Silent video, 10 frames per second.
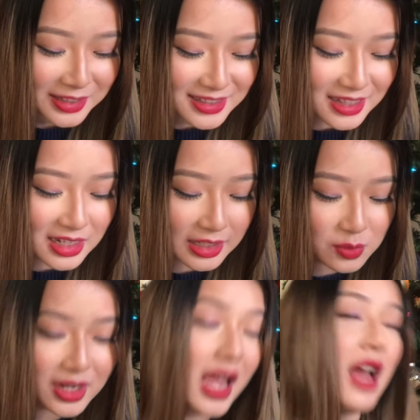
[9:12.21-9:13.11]
So the next
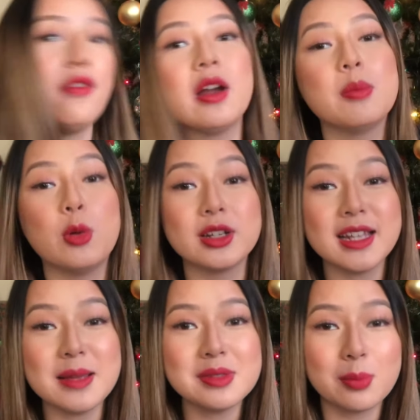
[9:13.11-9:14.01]
one I have are board
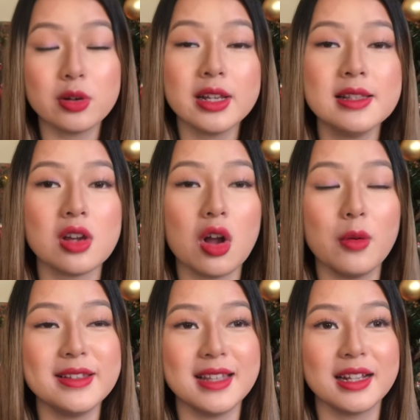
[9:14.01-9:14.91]
games. Board games are
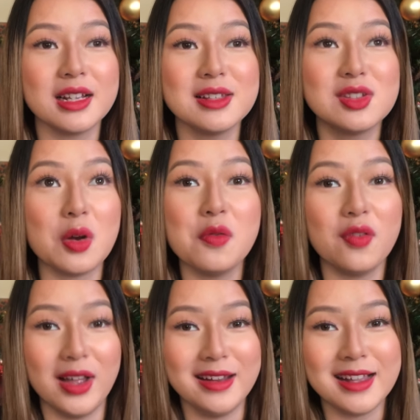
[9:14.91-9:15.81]
always like so fun.